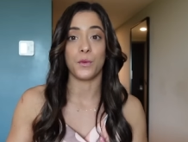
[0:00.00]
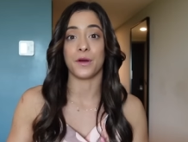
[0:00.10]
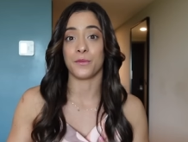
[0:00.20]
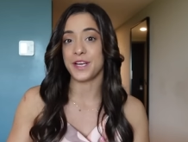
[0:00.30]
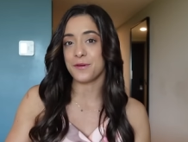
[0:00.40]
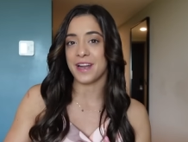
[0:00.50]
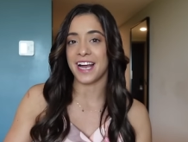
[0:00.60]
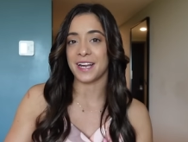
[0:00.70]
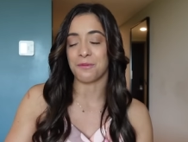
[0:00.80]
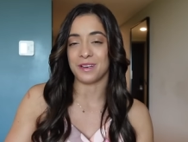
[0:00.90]
we are
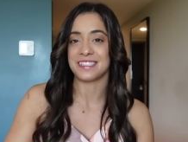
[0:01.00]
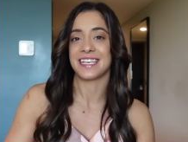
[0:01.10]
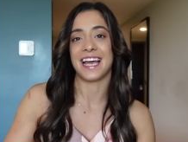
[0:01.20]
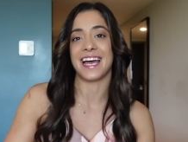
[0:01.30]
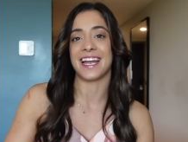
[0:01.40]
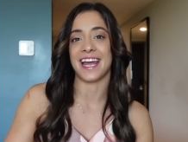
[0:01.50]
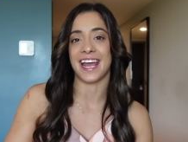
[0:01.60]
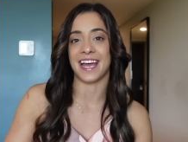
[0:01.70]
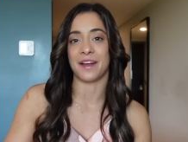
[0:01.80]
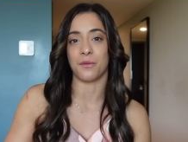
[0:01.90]
reunited once again
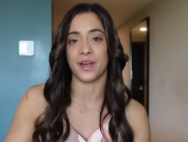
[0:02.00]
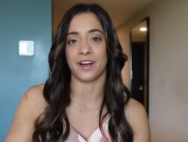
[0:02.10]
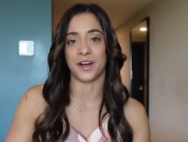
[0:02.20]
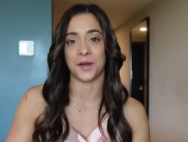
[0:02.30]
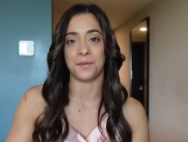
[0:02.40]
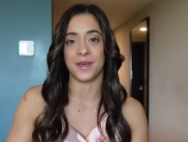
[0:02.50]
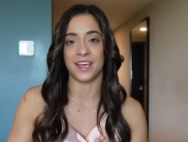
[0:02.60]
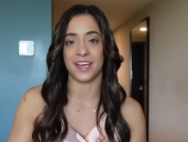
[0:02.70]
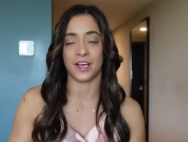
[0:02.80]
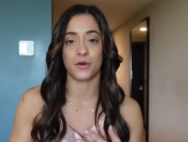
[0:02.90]
and we are gonna
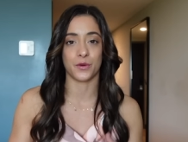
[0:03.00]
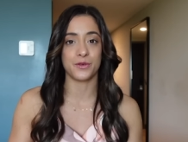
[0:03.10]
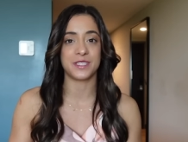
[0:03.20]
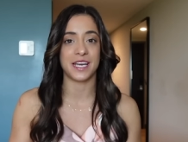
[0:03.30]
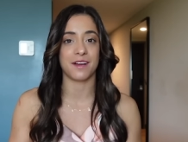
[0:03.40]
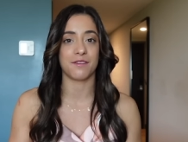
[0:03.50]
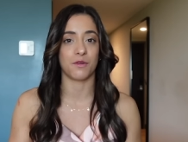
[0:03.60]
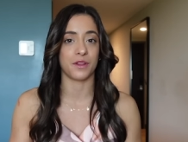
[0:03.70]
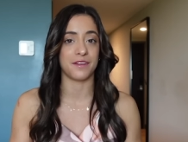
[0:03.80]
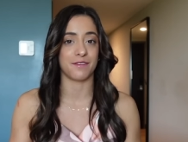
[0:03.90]
be cruising
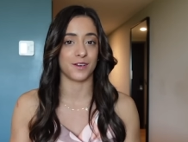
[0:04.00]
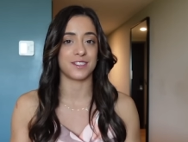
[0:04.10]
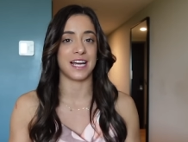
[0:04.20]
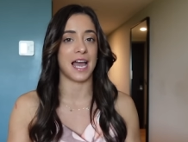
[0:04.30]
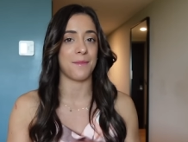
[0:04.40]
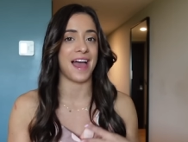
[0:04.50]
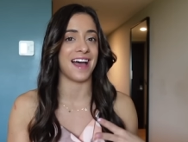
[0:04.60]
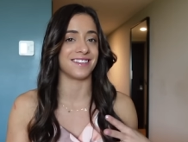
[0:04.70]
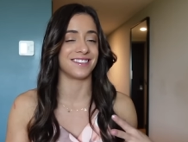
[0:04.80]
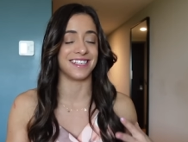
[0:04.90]
for the first time
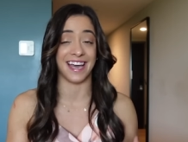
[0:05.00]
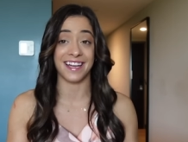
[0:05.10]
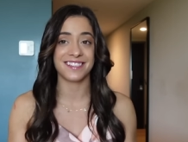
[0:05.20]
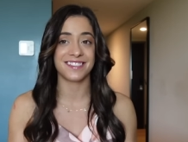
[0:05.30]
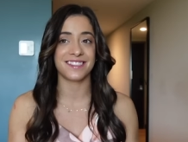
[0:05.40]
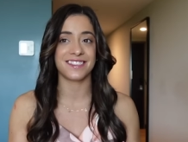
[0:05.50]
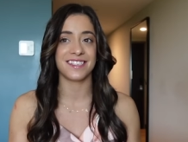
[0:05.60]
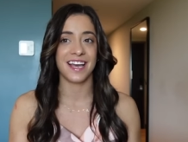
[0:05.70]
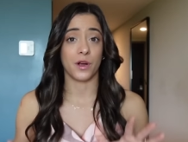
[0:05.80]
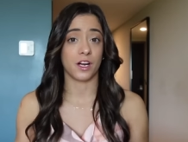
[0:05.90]
as
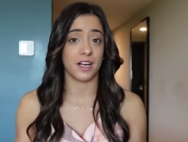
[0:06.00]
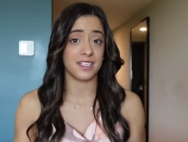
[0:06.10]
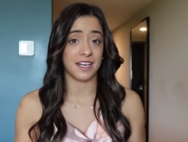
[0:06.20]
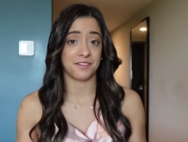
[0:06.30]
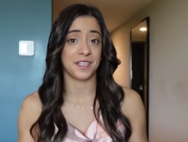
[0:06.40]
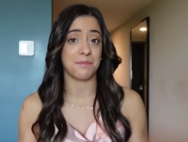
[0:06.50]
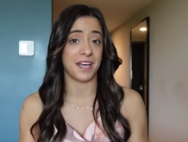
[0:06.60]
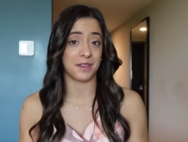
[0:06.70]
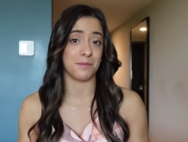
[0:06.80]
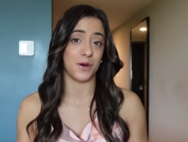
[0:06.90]
guests we're gonna definitely
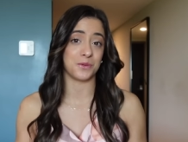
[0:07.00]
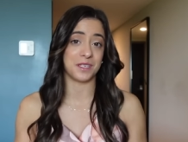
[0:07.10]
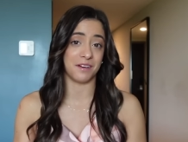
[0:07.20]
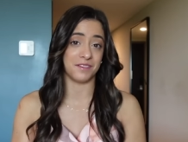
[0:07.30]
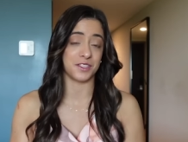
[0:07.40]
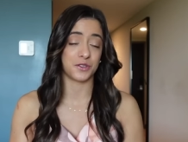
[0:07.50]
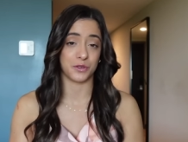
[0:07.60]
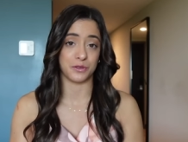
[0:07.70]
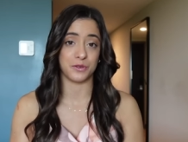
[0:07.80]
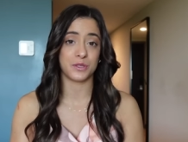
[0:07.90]
make the most of this
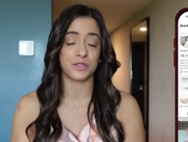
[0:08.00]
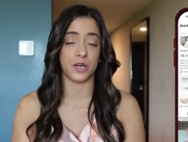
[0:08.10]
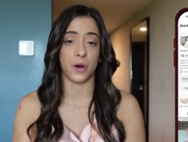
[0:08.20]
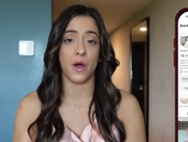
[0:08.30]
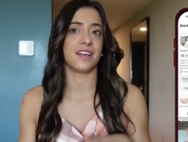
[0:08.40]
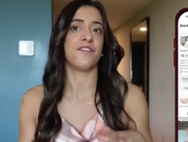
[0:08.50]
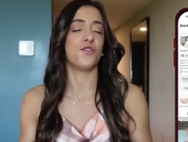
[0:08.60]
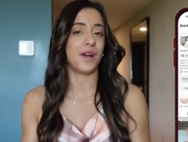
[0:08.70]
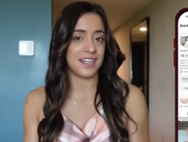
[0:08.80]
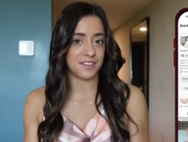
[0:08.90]
cruise. So if
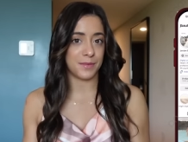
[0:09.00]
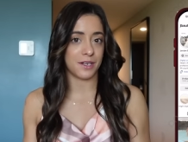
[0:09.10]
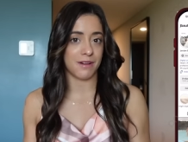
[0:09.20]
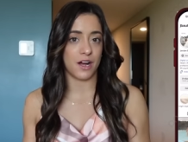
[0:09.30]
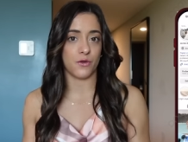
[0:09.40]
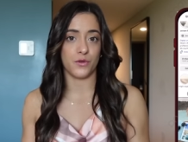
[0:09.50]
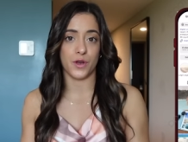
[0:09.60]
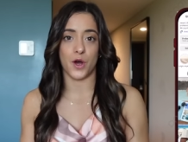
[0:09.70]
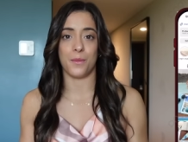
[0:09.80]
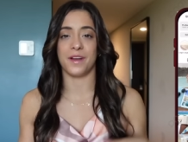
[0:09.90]
you guys have been around, you
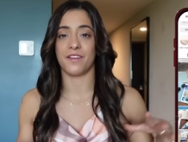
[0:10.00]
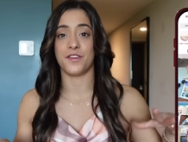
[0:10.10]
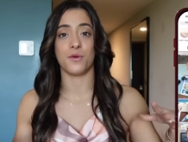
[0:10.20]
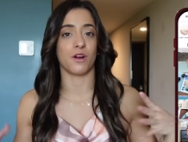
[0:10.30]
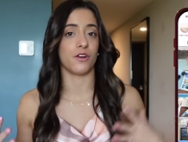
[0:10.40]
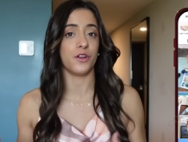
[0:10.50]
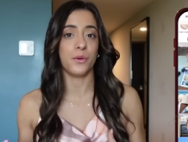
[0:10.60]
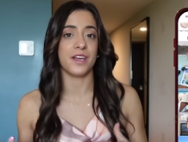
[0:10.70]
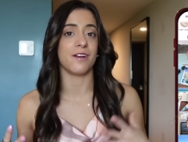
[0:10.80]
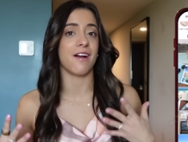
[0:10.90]
know, but if you are new
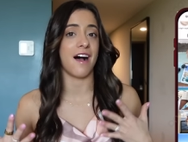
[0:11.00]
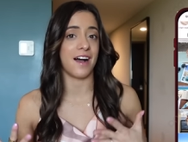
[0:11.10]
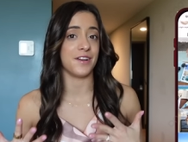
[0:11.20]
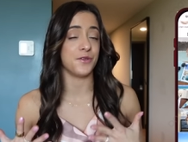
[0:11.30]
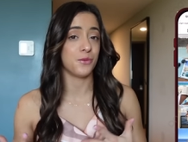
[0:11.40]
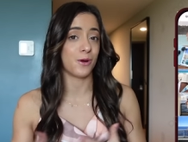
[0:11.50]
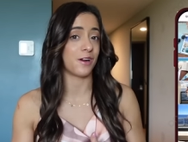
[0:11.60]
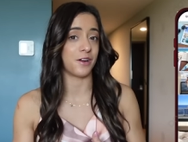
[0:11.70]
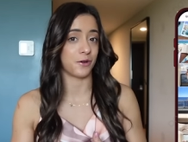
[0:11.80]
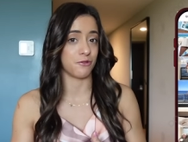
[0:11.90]
here, I do work
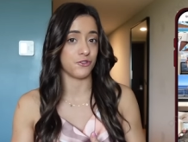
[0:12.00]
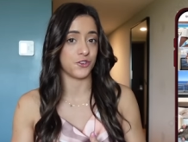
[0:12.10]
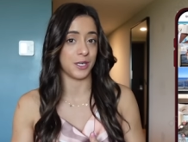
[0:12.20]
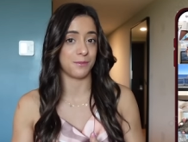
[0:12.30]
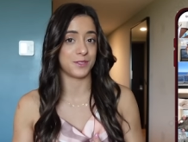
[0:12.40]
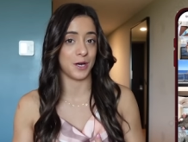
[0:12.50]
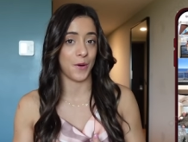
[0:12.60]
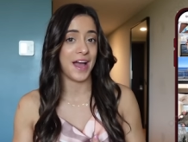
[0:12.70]
on a cruise ship. So